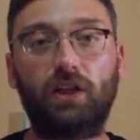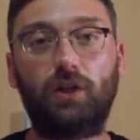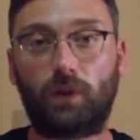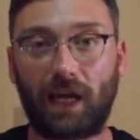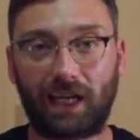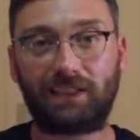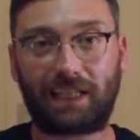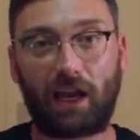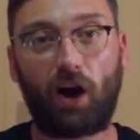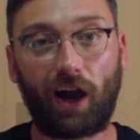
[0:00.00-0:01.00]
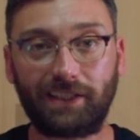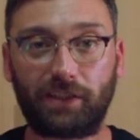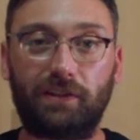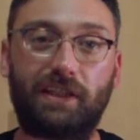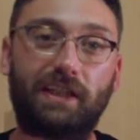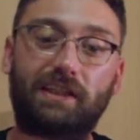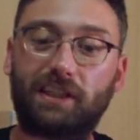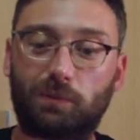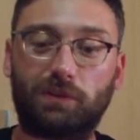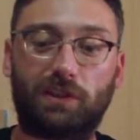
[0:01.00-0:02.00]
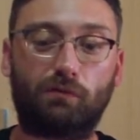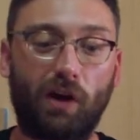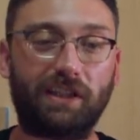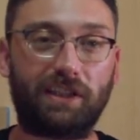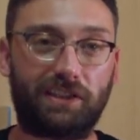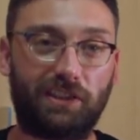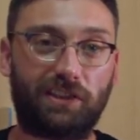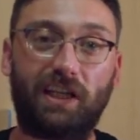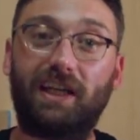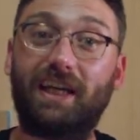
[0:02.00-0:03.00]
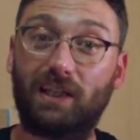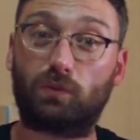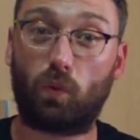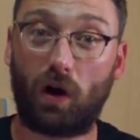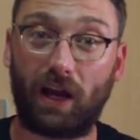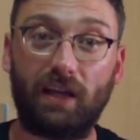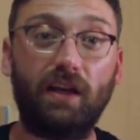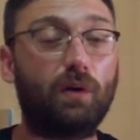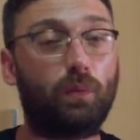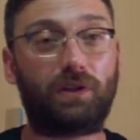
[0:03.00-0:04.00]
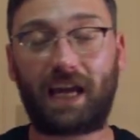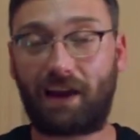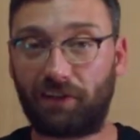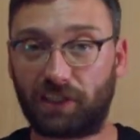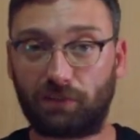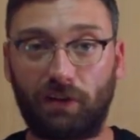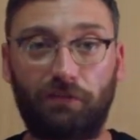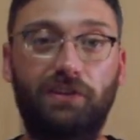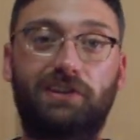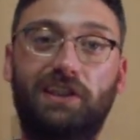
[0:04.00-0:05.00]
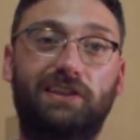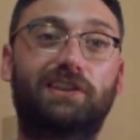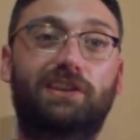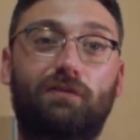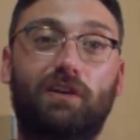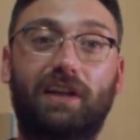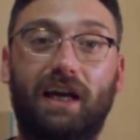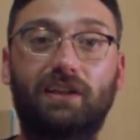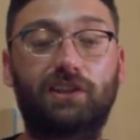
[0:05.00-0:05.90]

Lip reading: You can say, I don't think this was the right decision and here's why, with character references and stuff like that.